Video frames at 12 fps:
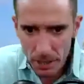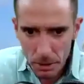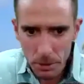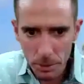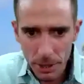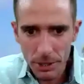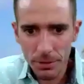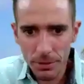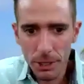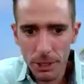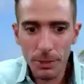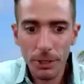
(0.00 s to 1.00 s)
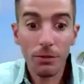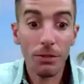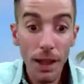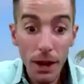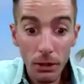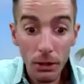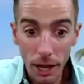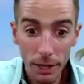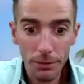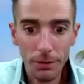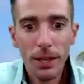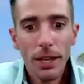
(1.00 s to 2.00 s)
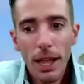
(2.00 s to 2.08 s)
The biggest investment of their life.